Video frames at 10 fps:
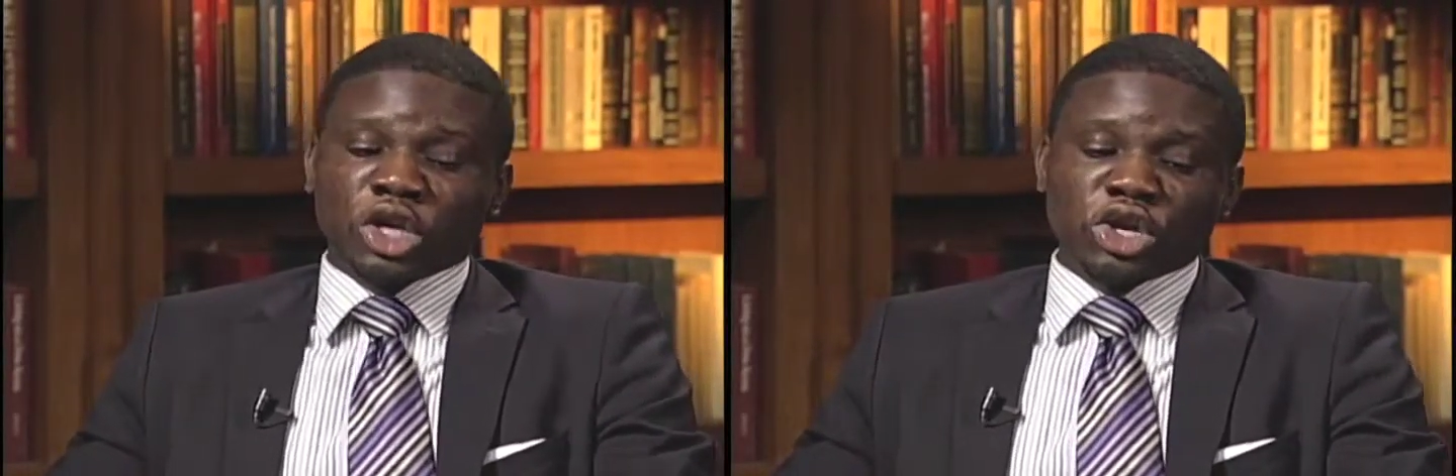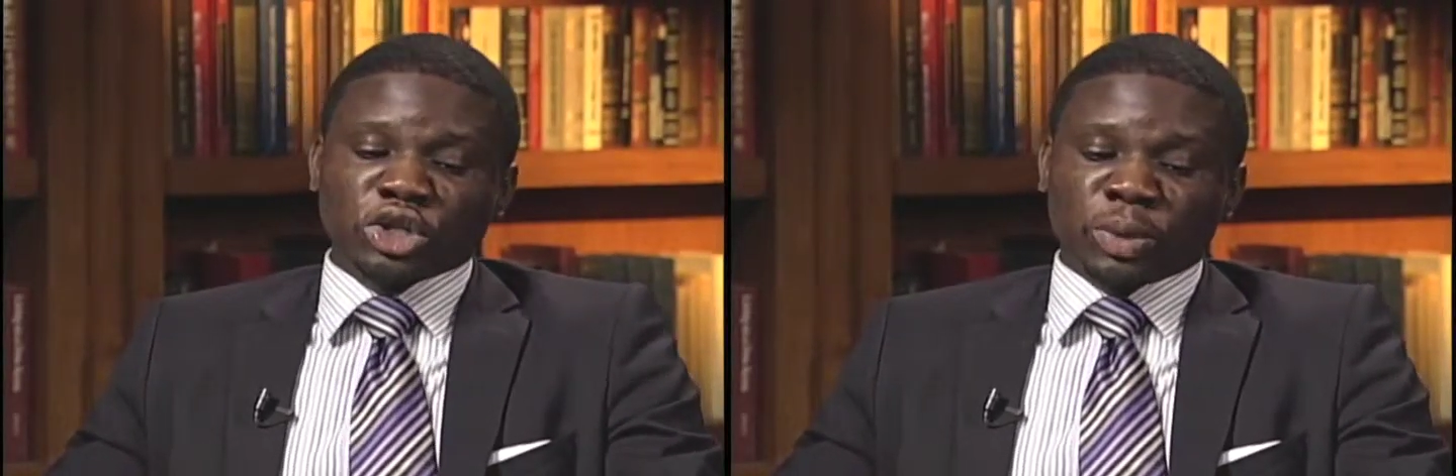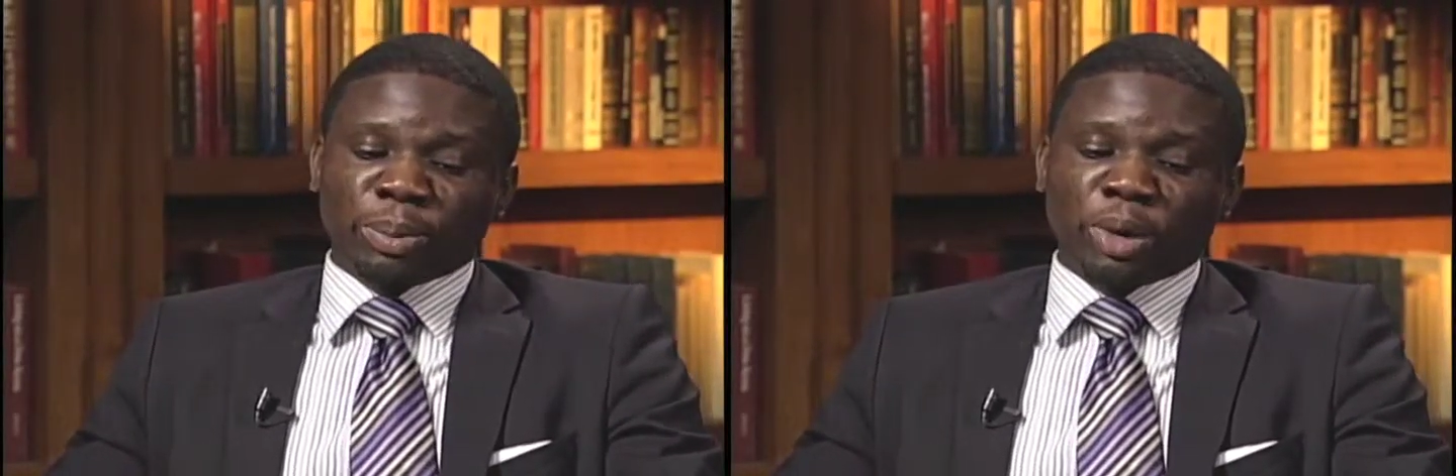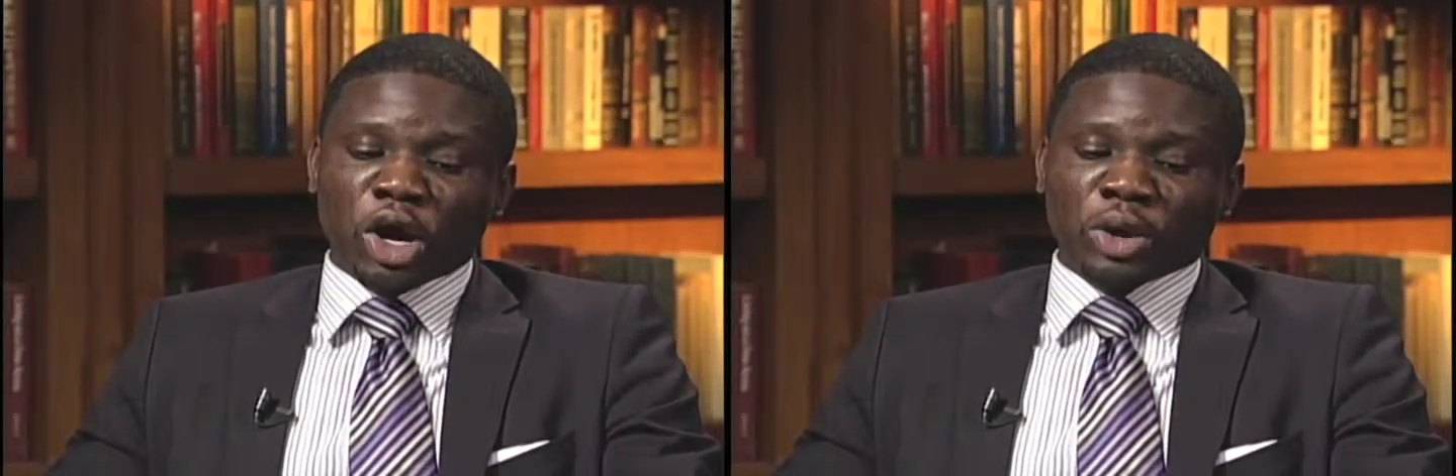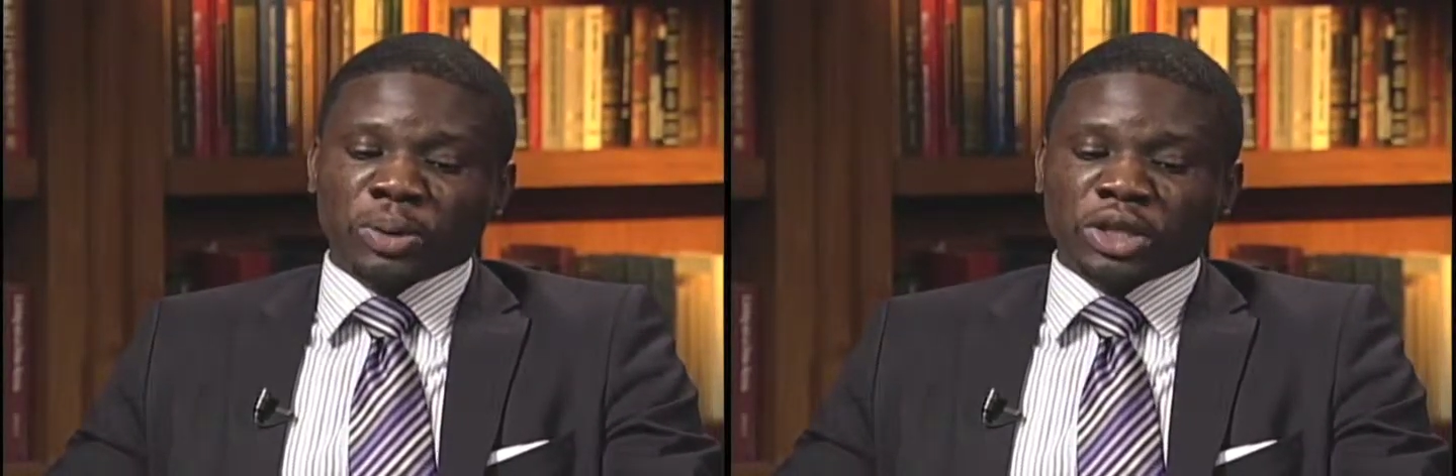So we're
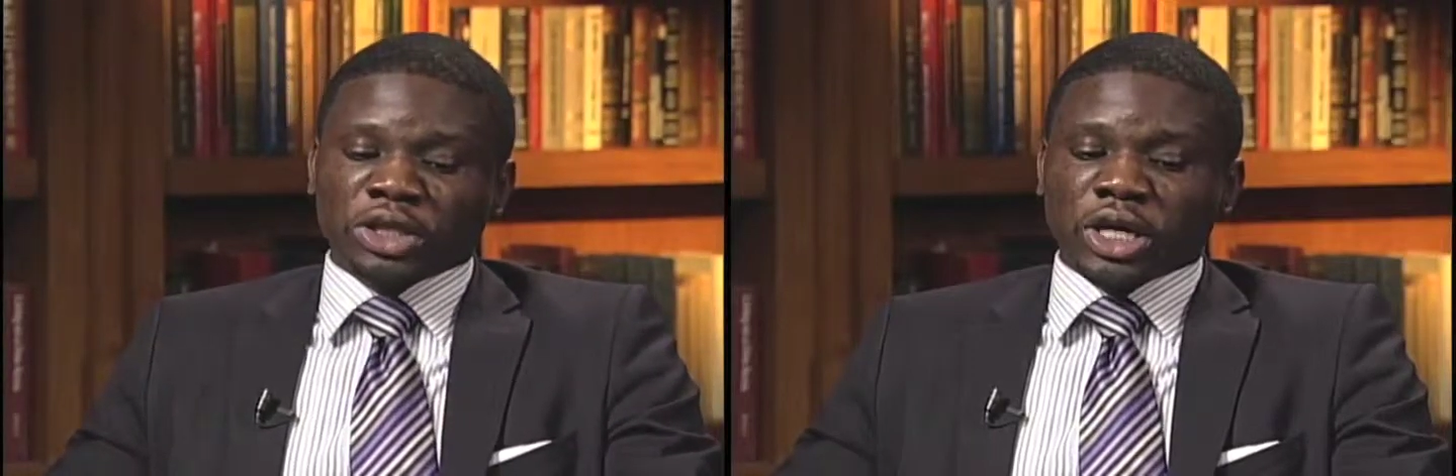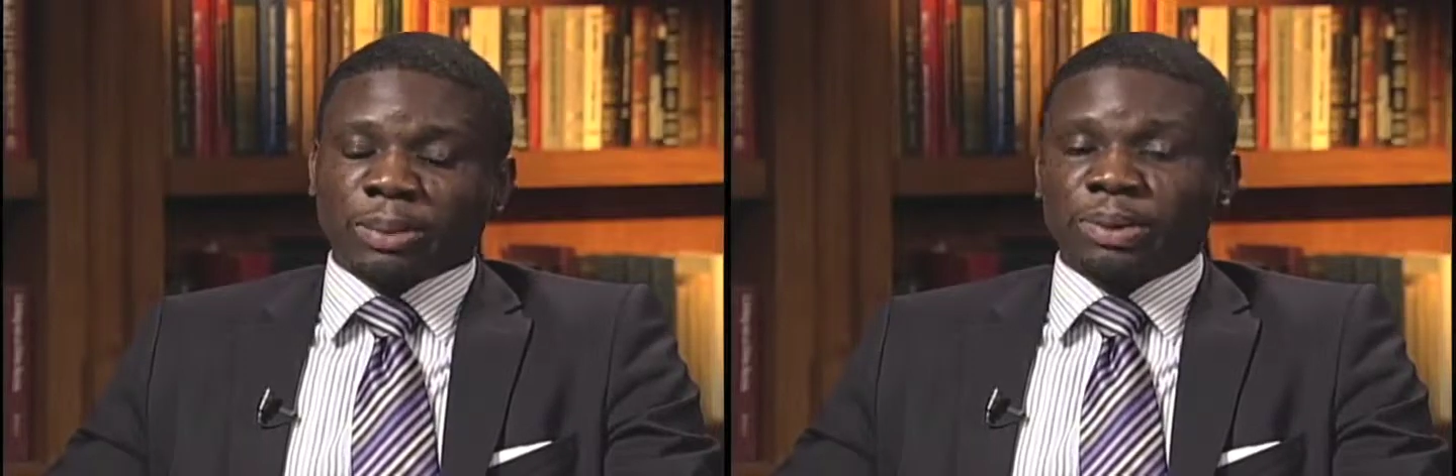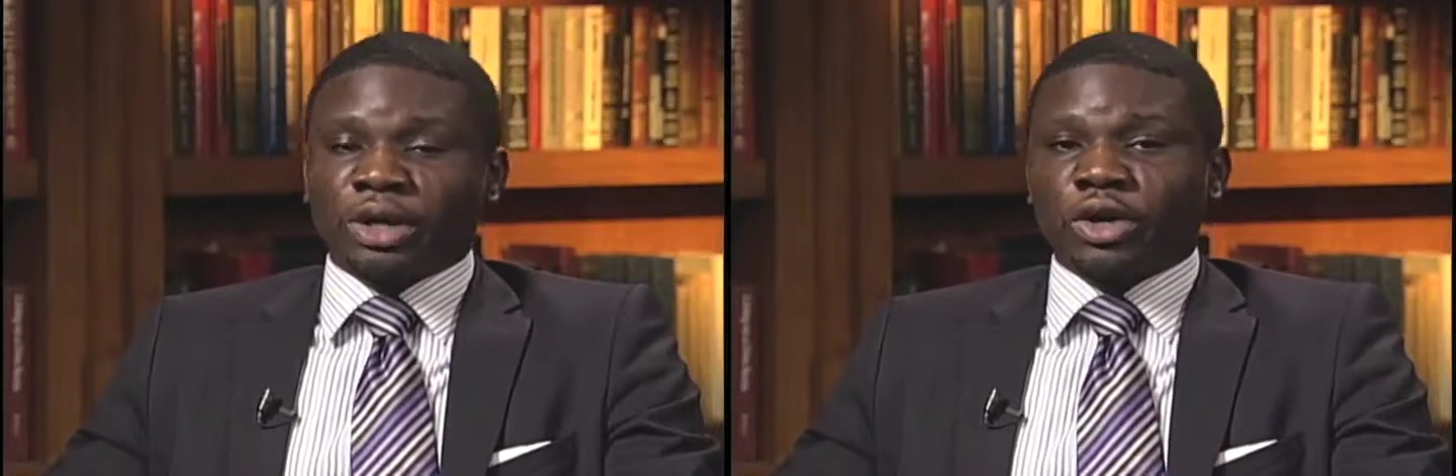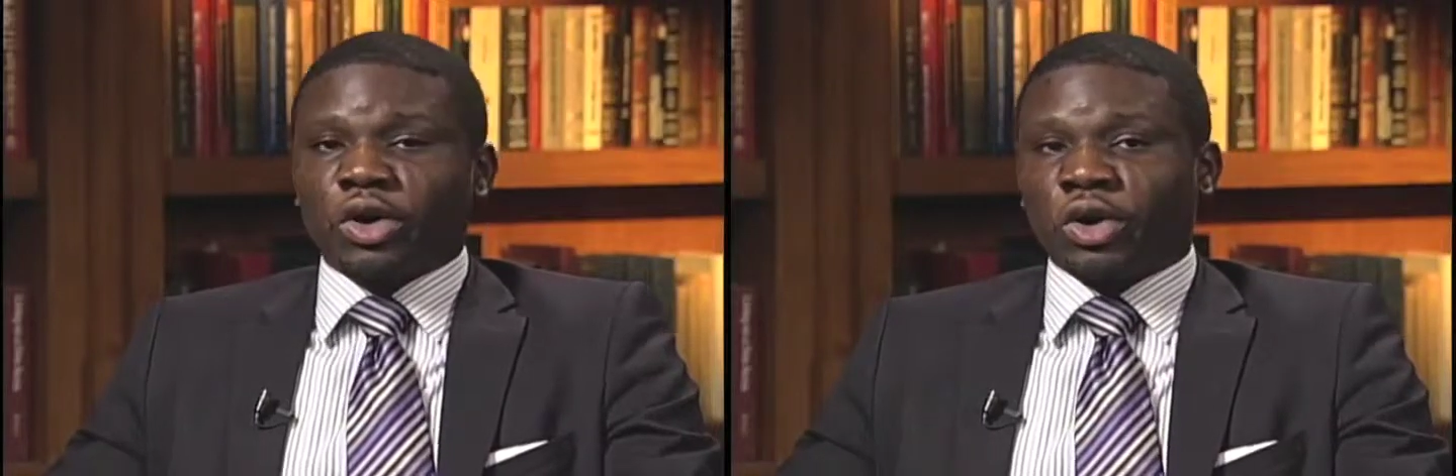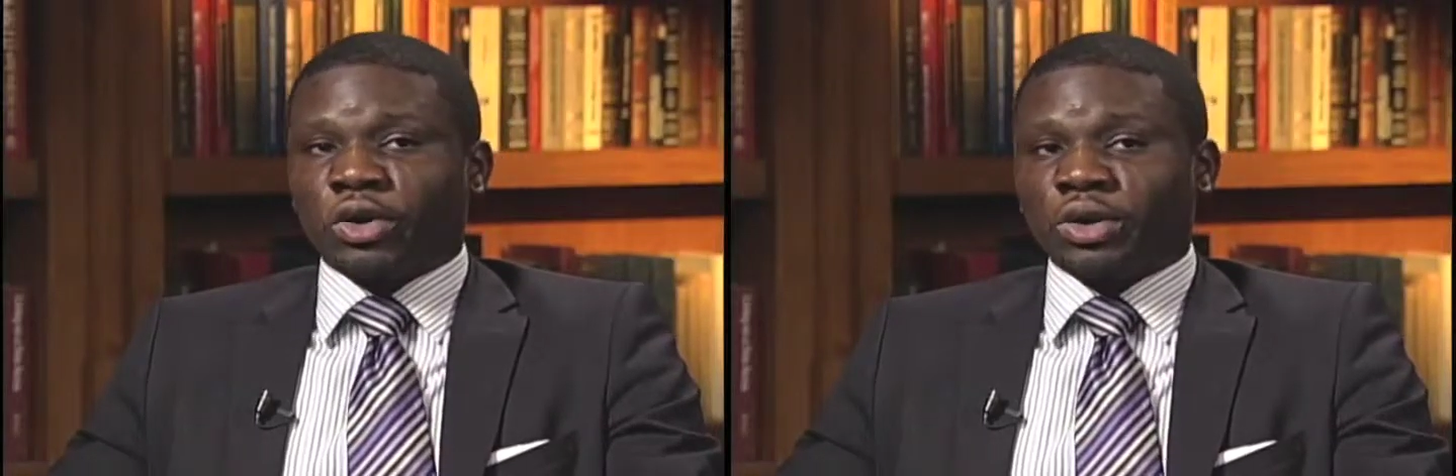partnered with this company
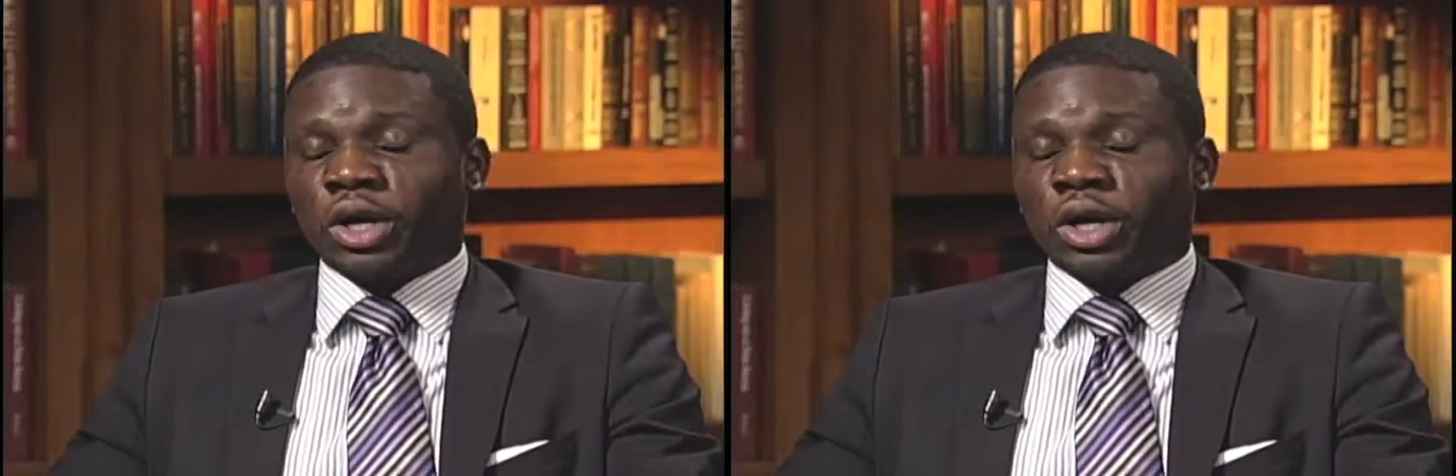called